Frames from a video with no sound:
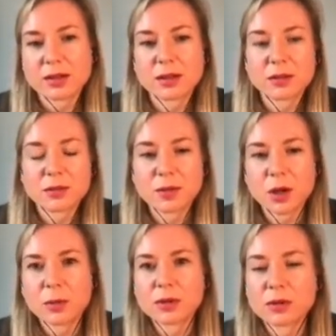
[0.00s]
make it
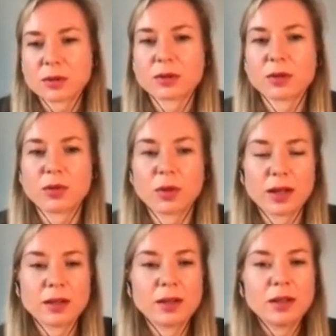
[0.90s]
part of a whole
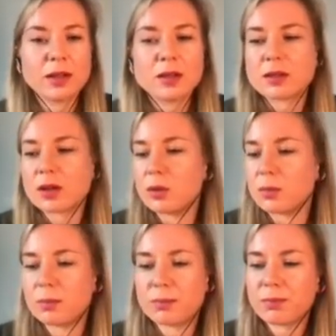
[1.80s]
technology
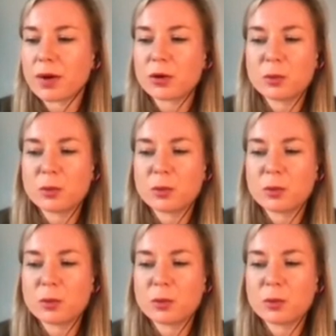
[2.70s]
strategy.